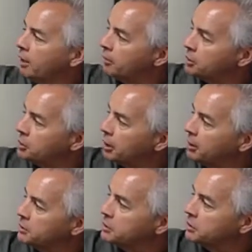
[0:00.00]
But you can
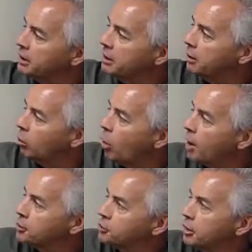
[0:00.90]
also see the
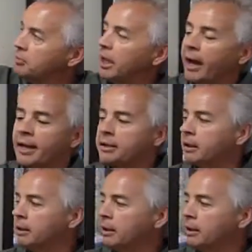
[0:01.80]
water tree behind it.